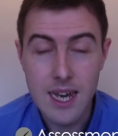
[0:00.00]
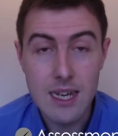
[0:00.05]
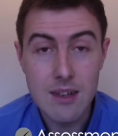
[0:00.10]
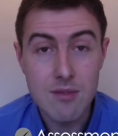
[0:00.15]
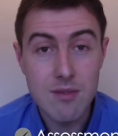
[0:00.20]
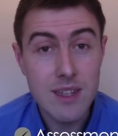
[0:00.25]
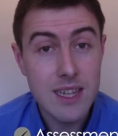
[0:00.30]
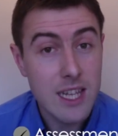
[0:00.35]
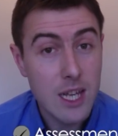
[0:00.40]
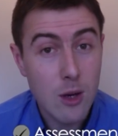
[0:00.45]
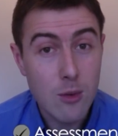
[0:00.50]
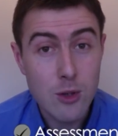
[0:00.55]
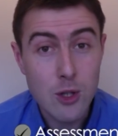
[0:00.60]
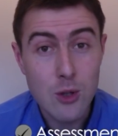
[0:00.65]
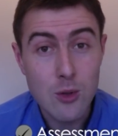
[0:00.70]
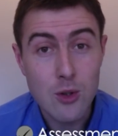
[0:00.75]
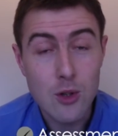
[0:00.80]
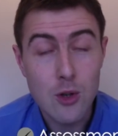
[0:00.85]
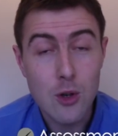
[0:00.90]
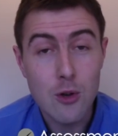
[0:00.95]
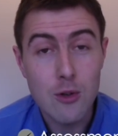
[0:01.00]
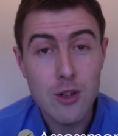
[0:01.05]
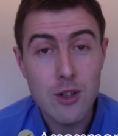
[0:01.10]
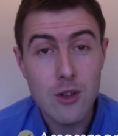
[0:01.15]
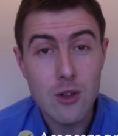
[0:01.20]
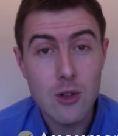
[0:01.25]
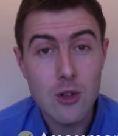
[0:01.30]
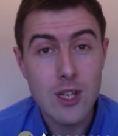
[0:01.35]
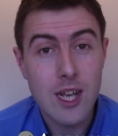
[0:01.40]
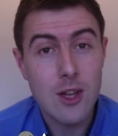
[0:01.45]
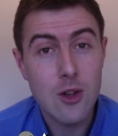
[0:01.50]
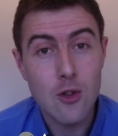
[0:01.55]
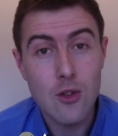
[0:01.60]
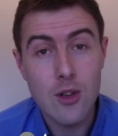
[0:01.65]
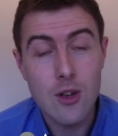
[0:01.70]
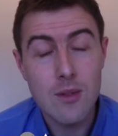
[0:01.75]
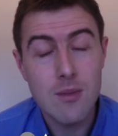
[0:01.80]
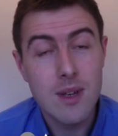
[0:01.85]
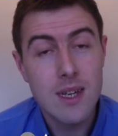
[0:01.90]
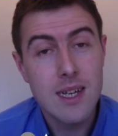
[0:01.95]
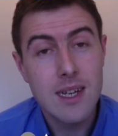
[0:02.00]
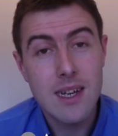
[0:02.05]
video tutorials and other